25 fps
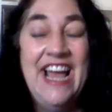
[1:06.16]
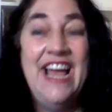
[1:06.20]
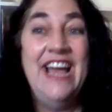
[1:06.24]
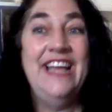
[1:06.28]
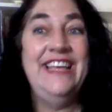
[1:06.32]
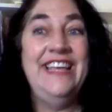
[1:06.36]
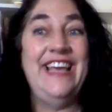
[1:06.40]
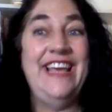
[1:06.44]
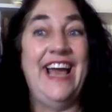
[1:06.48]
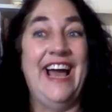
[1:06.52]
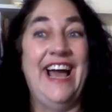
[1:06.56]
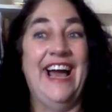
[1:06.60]

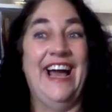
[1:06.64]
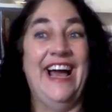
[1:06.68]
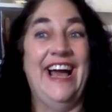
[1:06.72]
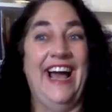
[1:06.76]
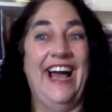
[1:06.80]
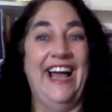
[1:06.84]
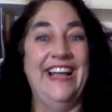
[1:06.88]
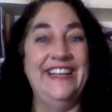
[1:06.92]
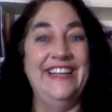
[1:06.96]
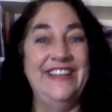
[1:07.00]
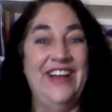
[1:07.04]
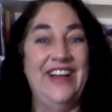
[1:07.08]
Yeah,
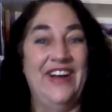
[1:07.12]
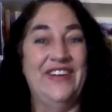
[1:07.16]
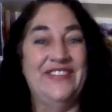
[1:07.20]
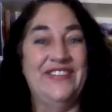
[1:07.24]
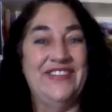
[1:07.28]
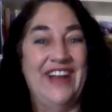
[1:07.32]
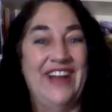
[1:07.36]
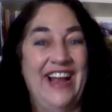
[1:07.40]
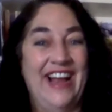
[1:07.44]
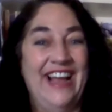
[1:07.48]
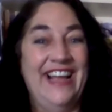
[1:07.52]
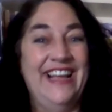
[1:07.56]
I know,
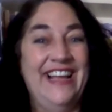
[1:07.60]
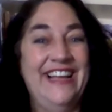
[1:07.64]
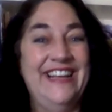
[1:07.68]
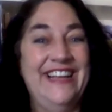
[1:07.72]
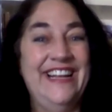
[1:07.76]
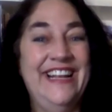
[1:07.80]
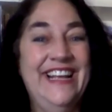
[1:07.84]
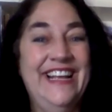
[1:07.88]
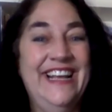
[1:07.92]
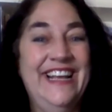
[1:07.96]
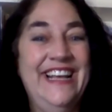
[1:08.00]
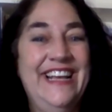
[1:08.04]
right?
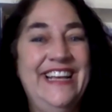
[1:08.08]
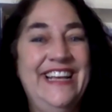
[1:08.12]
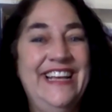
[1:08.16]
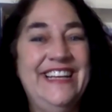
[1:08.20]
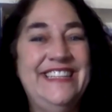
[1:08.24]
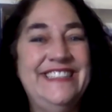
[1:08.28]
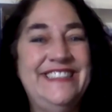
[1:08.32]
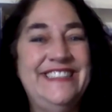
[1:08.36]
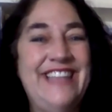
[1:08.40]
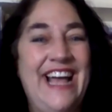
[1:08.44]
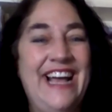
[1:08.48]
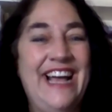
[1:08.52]

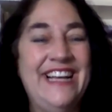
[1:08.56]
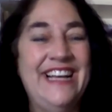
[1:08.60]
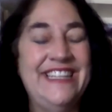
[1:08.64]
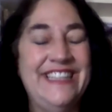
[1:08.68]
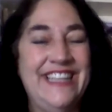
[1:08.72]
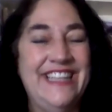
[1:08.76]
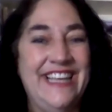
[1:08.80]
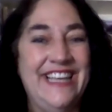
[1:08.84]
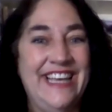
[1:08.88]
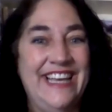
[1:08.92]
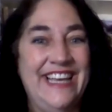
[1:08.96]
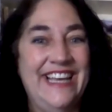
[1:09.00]

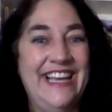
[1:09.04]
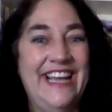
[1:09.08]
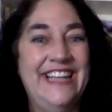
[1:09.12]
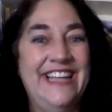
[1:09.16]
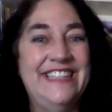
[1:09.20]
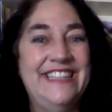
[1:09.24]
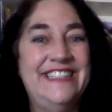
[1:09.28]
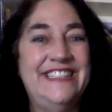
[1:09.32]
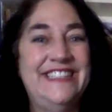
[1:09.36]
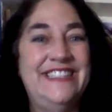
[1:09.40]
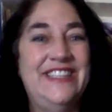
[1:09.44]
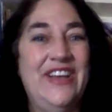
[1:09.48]
Exactly.
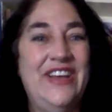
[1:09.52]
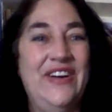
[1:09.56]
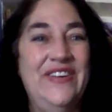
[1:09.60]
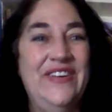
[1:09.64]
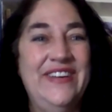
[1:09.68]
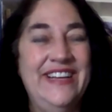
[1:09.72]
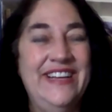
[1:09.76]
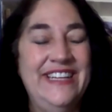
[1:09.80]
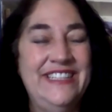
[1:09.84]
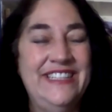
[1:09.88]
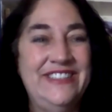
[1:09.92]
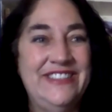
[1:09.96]
It's
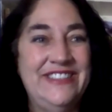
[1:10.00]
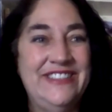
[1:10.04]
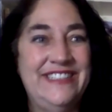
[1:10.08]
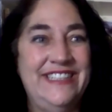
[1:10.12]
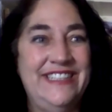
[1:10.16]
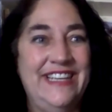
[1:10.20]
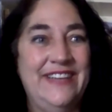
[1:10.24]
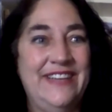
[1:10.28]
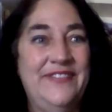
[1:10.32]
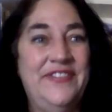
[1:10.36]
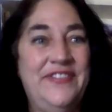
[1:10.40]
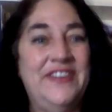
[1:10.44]
so
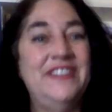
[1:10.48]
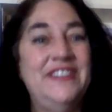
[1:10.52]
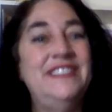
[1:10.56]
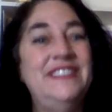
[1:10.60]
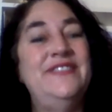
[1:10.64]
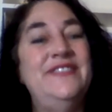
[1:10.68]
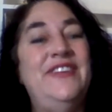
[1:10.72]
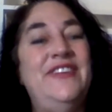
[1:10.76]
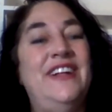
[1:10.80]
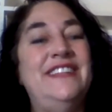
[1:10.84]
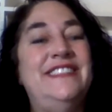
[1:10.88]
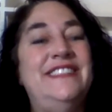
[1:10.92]
interesting. First
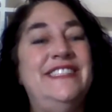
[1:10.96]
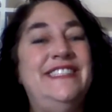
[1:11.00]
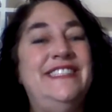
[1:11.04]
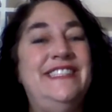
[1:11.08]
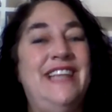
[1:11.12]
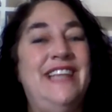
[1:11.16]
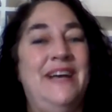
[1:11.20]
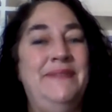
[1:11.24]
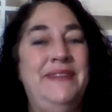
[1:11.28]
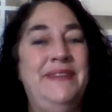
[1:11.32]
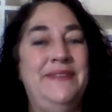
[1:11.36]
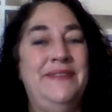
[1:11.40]
of all, just
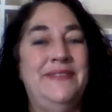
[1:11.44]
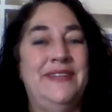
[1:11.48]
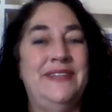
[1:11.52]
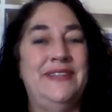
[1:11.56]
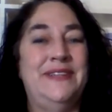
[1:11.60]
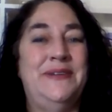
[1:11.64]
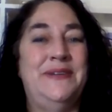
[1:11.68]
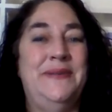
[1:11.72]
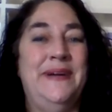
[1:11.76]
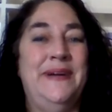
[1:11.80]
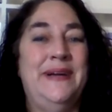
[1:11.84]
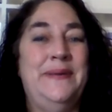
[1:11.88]
tell me
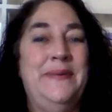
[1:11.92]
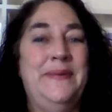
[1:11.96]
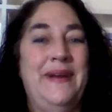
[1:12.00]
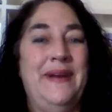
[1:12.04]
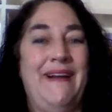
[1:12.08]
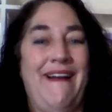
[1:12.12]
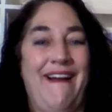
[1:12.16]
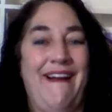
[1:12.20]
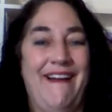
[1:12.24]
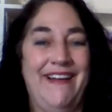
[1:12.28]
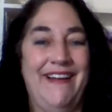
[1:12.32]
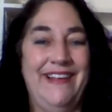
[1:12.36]
real quick,
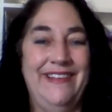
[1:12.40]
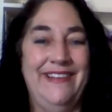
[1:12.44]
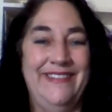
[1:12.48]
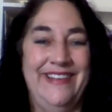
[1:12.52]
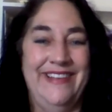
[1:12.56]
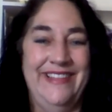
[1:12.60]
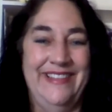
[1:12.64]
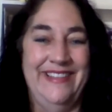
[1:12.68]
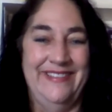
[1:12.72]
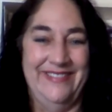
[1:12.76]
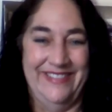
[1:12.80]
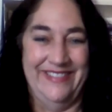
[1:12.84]
where are you
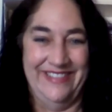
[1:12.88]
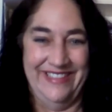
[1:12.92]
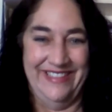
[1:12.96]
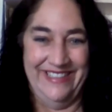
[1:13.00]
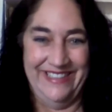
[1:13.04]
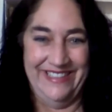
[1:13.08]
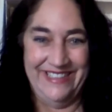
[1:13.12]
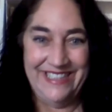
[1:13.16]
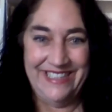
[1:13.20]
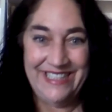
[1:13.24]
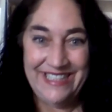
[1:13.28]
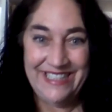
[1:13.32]
in the
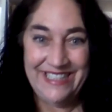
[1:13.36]
world?